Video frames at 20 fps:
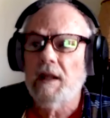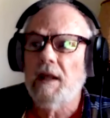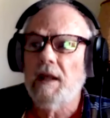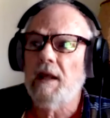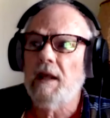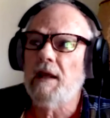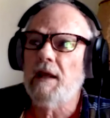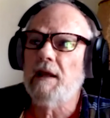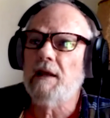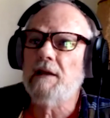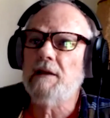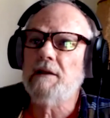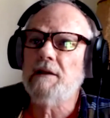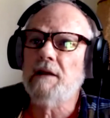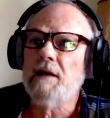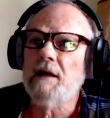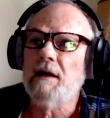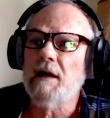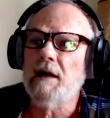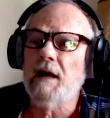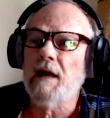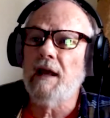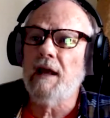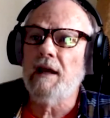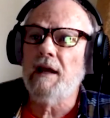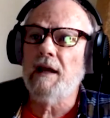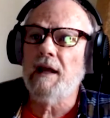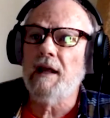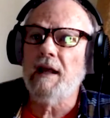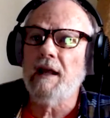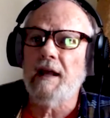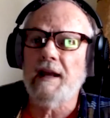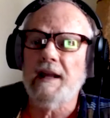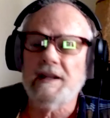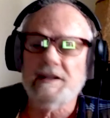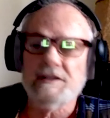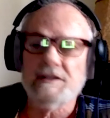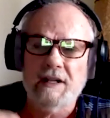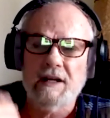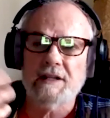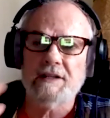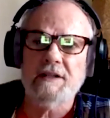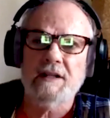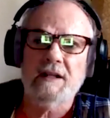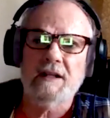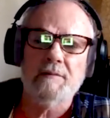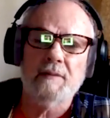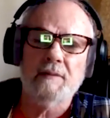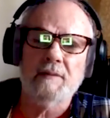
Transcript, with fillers: And uh, and I and I said it to him,